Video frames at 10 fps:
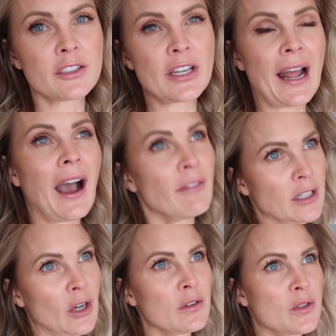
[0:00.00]
She didn't have
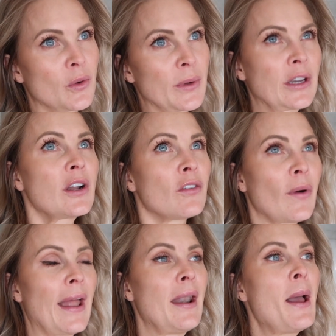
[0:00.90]
to go, so we could have
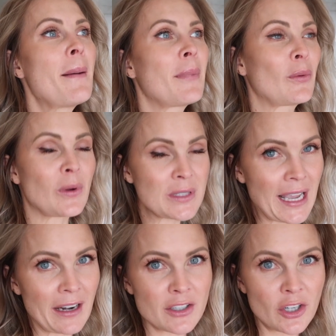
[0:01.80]
went, but
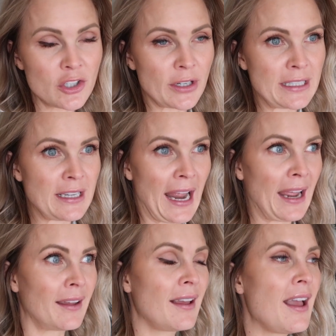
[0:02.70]
Rosie had a surgery
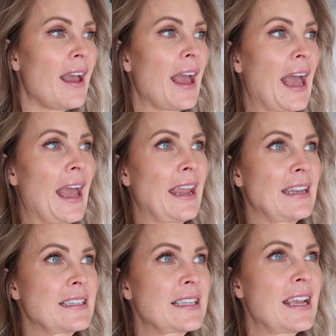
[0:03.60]
today,
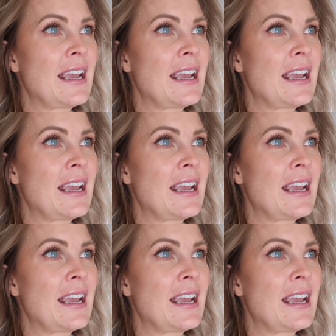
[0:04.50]
and